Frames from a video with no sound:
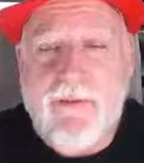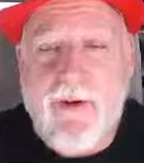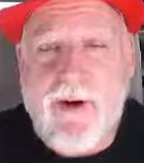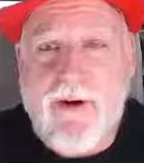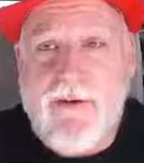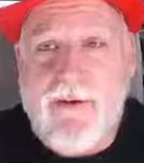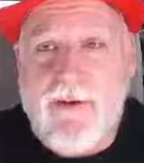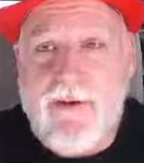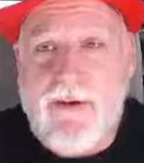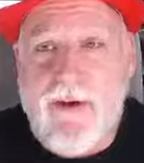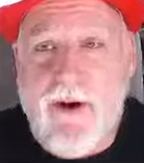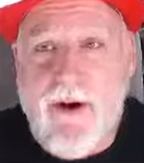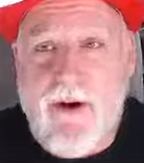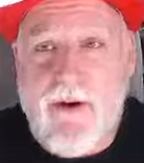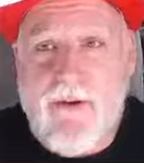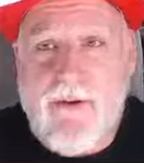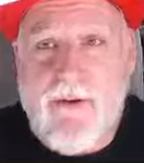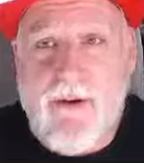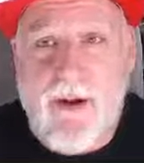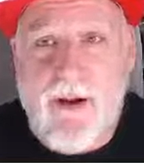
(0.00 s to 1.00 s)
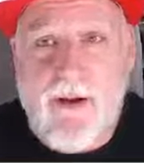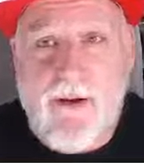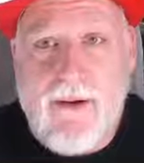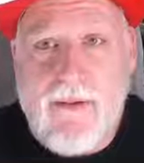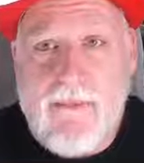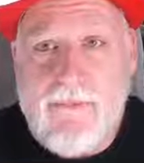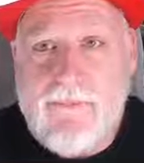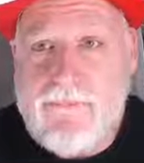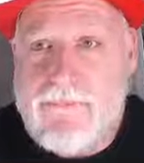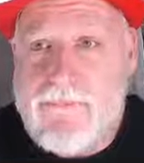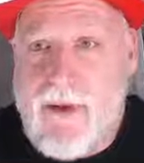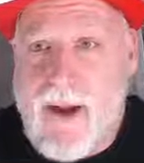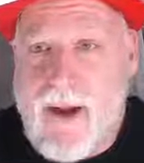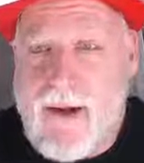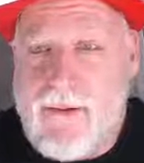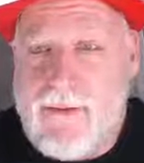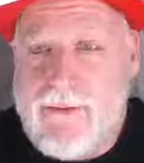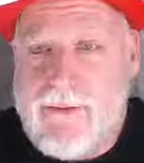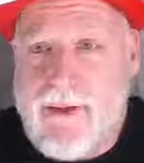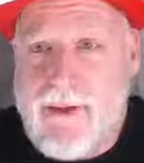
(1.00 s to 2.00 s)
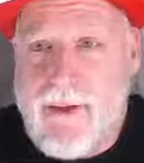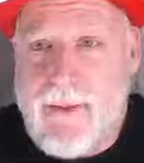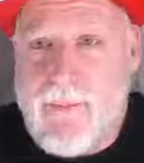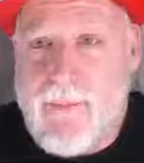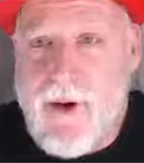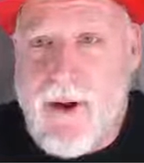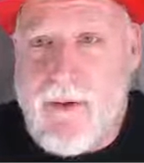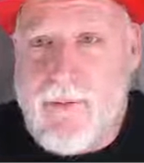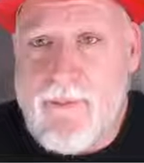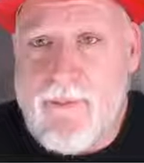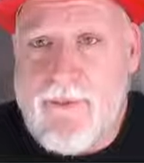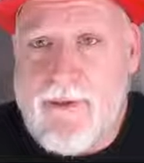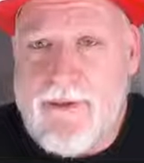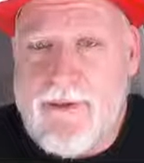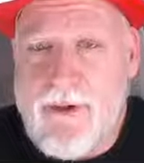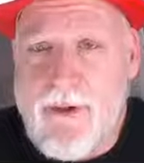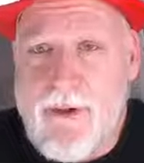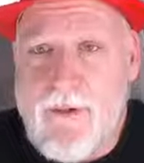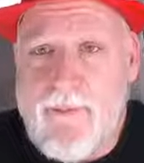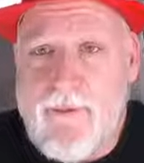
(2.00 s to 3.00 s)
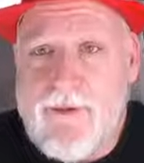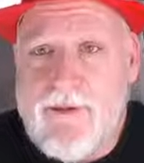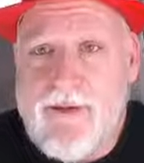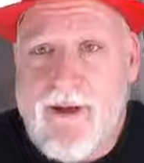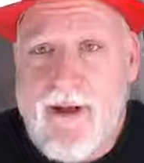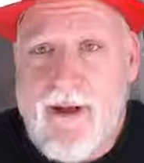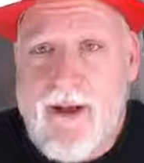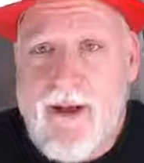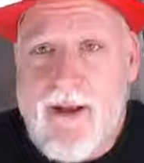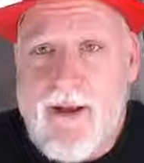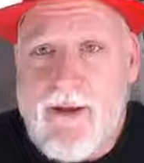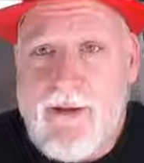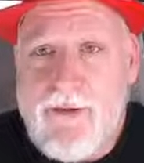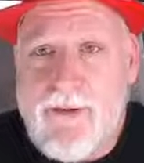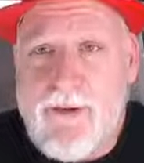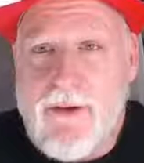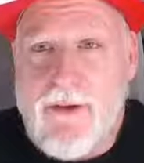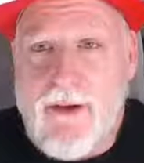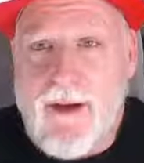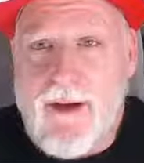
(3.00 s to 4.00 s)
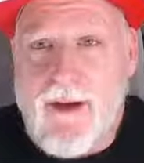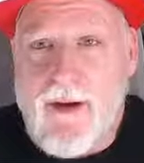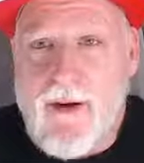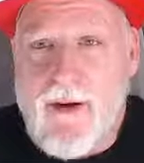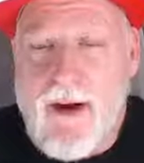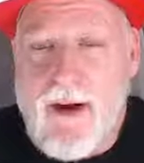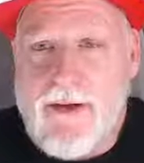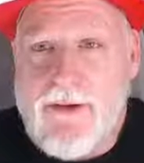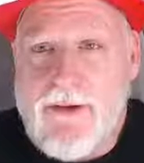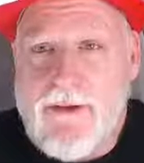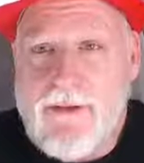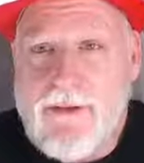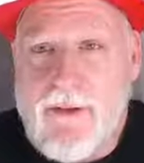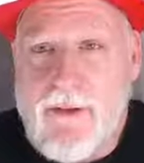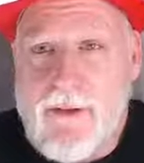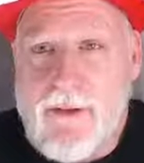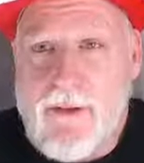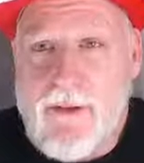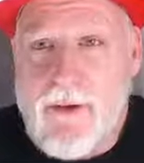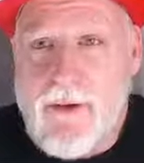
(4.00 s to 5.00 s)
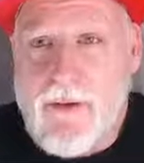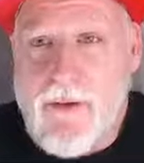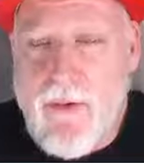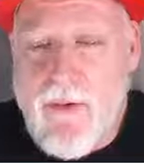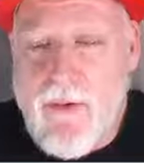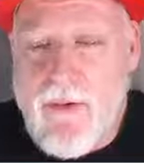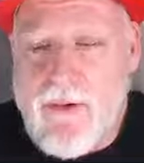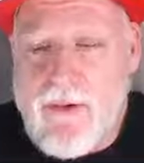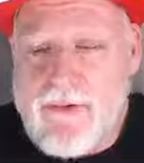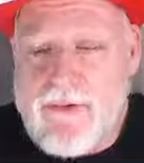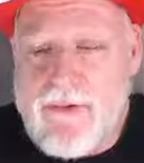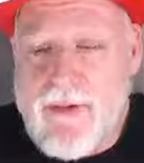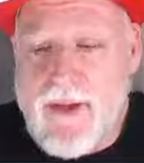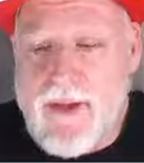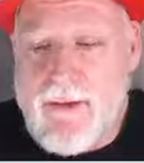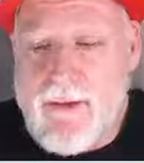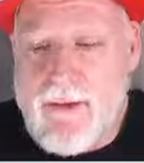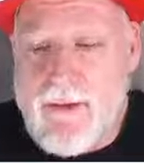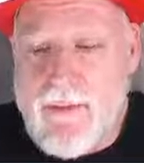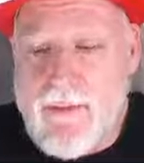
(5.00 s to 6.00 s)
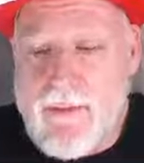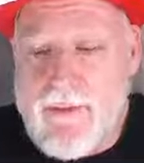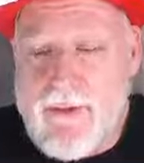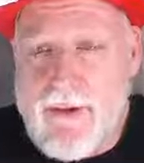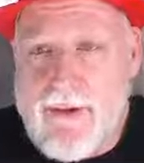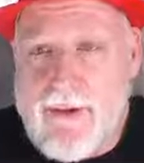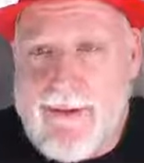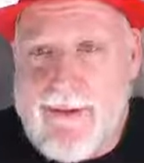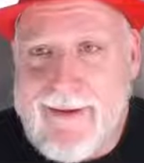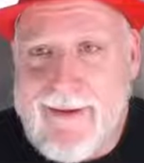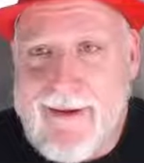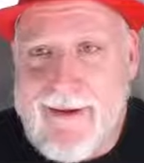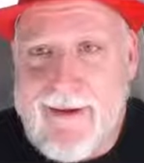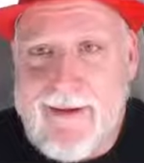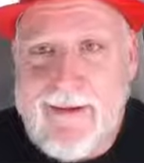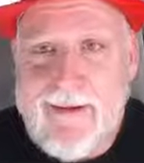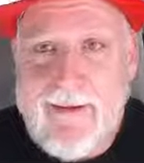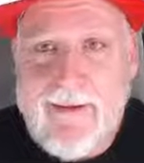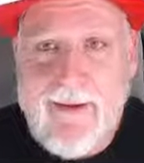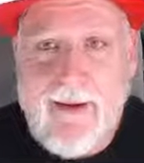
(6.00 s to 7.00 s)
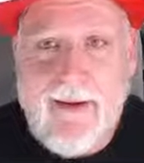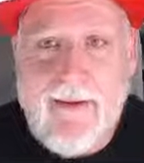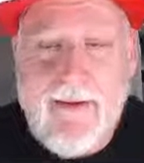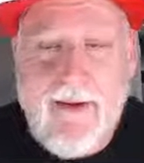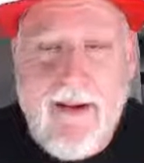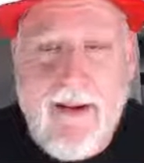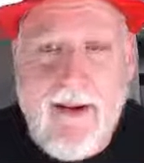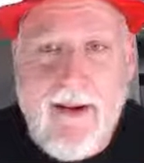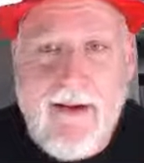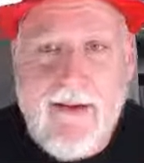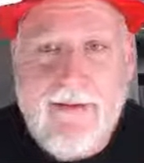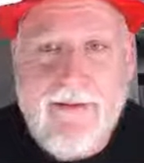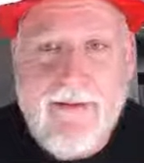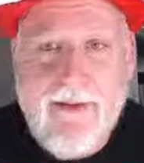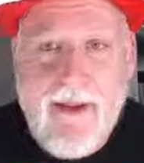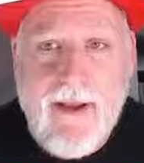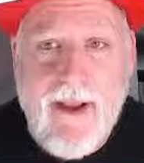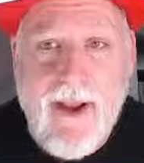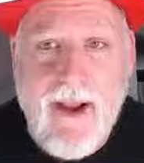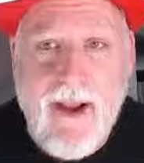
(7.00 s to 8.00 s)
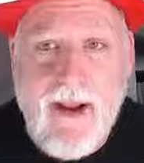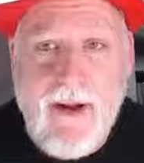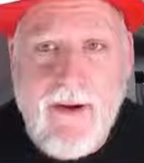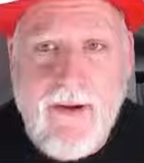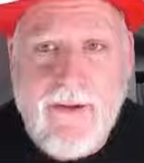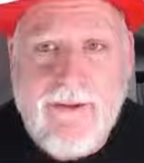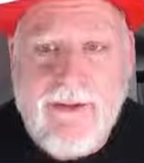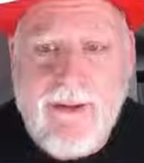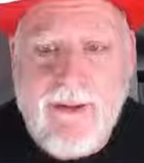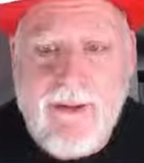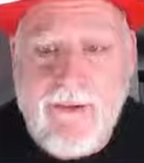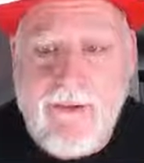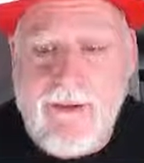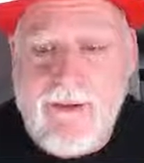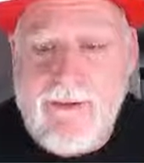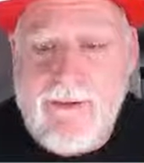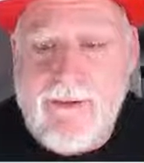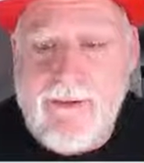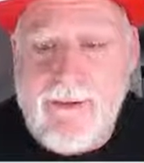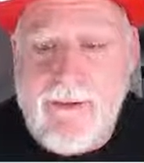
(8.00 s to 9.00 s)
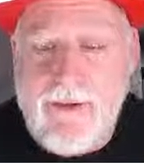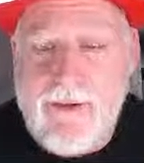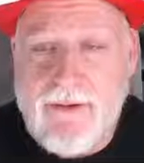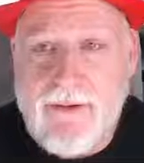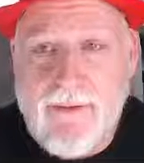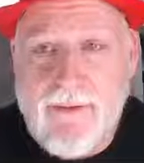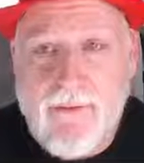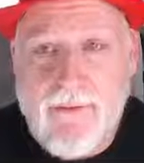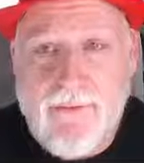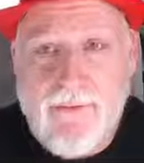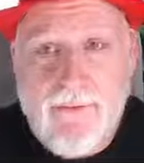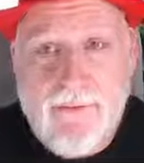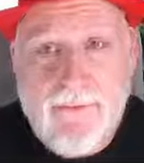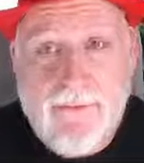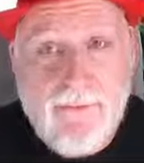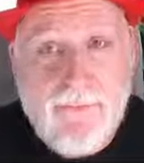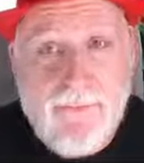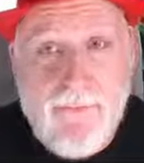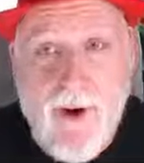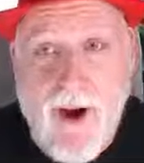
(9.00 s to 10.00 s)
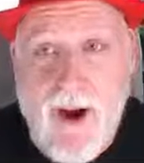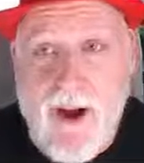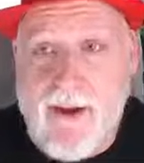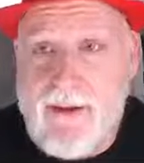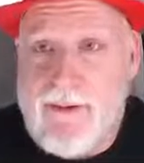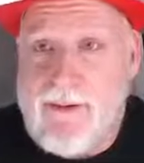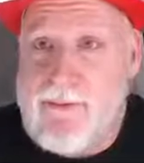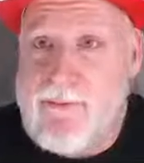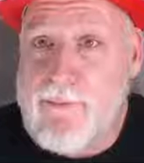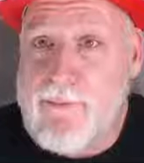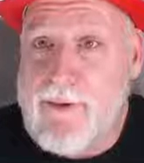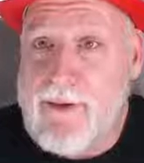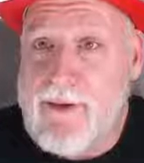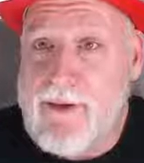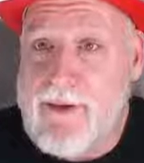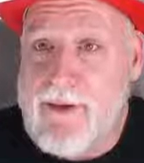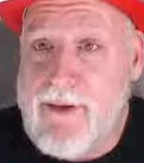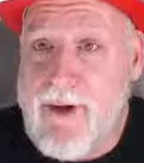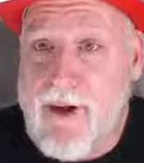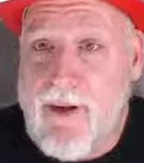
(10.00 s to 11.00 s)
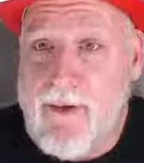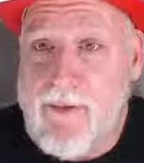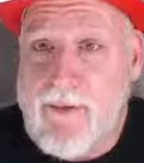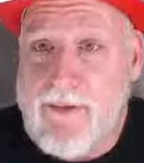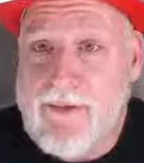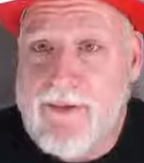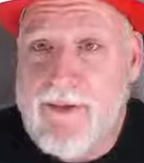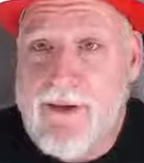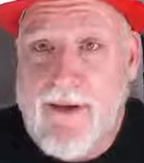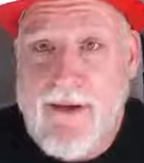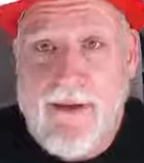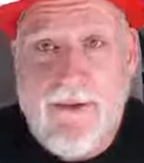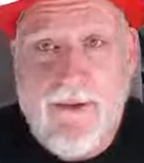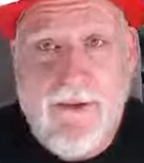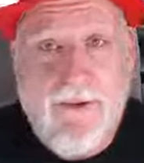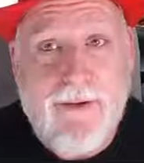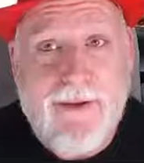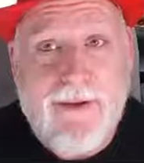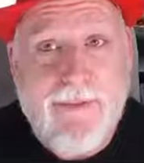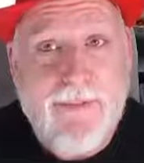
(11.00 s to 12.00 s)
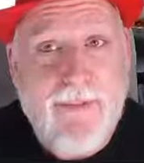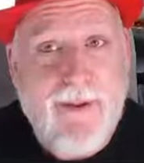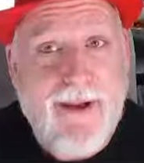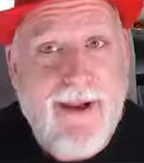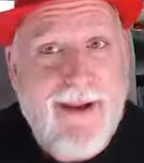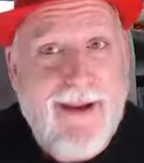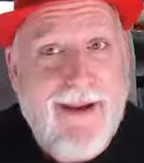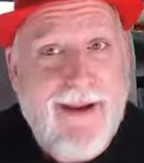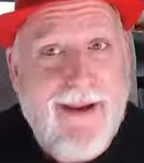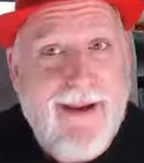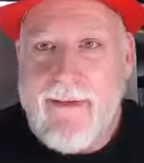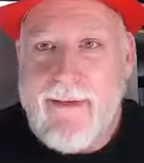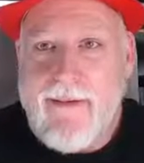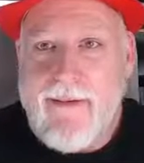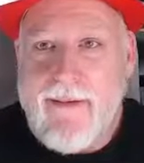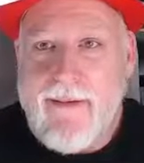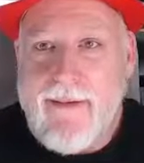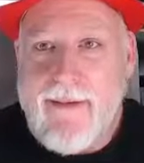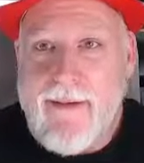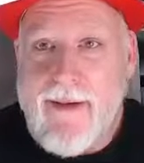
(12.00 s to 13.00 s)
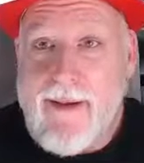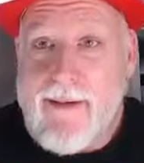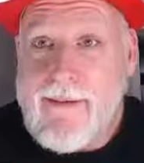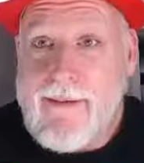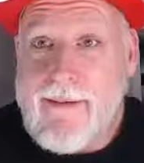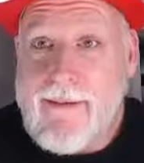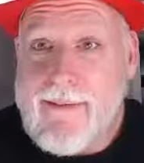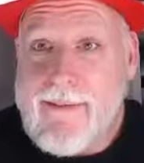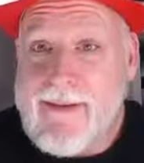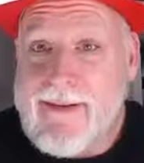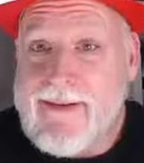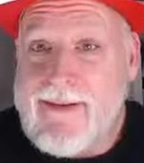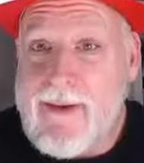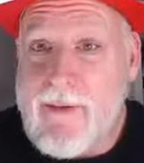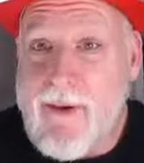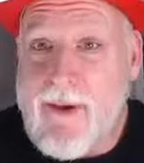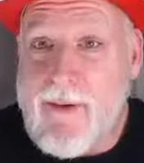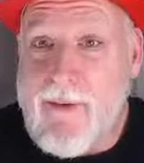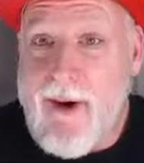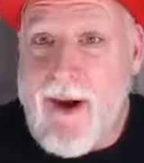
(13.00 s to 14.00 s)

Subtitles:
of the card. I don't see any problem with the surface. Looking at our edges and our corners, they look really clean and nice, and our centering looks right in within tolerance. Could this be, let's see what grade